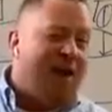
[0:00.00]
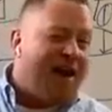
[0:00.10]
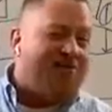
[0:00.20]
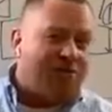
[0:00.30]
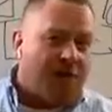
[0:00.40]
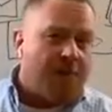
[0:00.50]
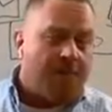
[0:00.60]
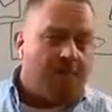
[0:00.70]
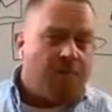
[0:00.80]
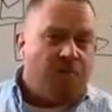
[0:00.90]
answer
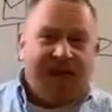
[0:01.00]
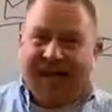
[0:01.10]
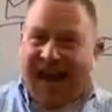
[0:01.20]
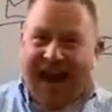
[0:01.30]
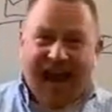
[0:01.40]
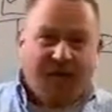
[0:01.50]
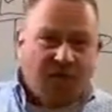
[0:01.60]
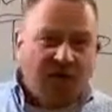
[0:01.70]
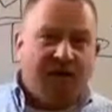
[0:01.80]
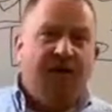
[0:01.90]
in
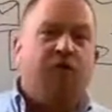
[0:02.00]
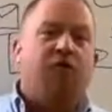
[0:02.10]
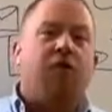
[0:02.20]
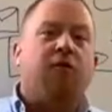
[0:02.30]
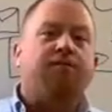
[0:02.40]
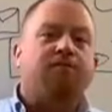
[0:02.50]
everything you do